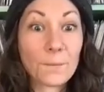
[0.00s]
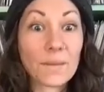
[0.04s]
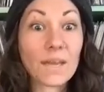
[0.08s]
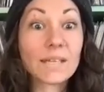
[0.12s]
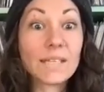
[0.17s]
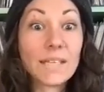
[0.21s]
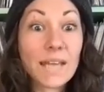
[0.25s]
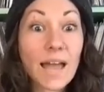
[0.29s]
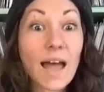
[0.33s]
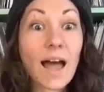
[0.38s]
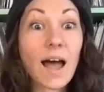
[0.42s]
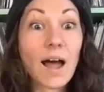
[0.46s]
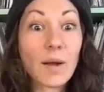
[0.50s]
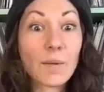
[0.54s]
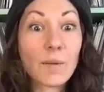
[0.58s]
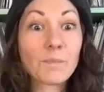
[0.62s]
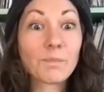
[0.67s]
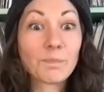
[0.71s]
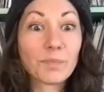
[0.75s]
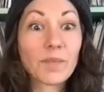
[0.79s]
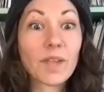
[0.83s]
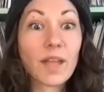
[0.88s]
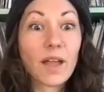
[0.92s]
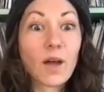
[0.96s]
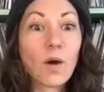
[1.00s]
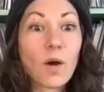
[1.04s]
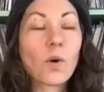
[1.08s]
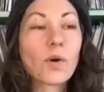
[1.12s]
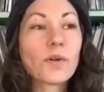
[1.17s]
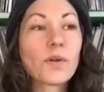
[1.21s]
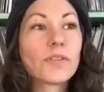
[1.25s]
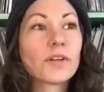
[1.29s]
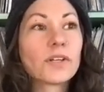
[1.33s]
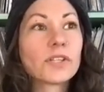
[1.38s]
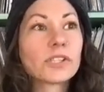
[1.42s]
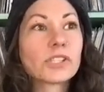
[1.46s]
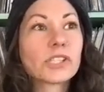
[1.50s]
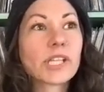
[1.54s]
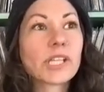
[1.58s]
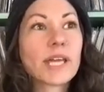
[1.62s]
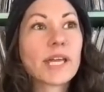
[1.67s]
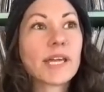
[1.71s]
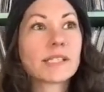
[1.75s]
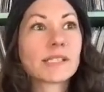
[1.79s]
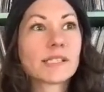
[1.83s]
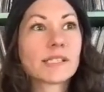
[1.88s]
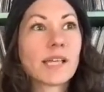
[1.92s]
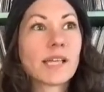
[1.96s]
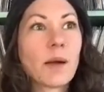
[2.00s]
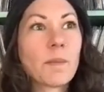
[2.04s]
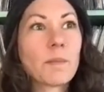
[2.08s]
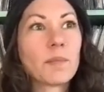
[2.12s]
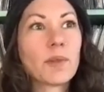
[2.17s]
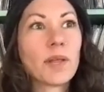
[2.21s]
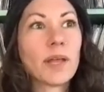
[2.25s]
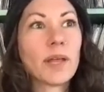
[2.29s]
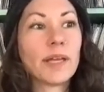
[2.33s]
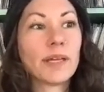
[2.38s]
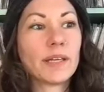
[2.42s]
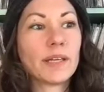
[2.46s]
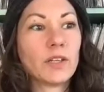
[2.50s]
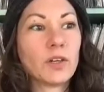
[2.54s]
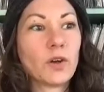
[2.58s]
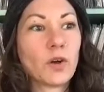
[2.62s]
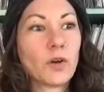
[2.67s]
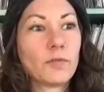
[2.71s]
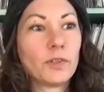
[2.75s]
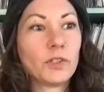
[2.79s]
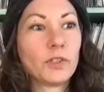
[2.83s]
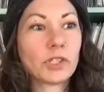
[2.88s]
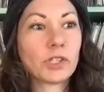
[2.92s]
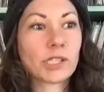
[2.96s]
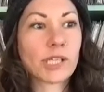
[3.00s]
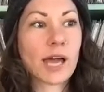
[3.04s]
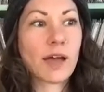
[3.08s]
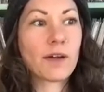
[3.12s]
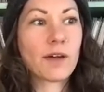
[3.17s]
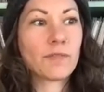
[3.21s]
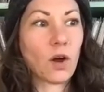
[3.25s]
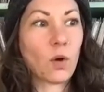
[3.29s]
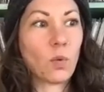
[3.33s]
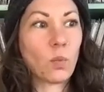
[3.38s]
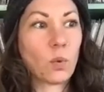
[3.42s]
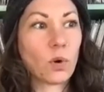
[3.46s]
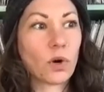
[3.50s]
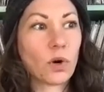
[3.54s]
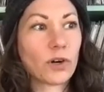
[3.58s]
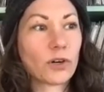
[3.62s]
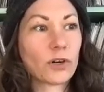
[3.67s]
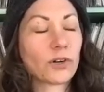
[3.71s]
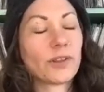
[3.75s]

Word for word: Yeah. Or there's like some like you know if you just have a word,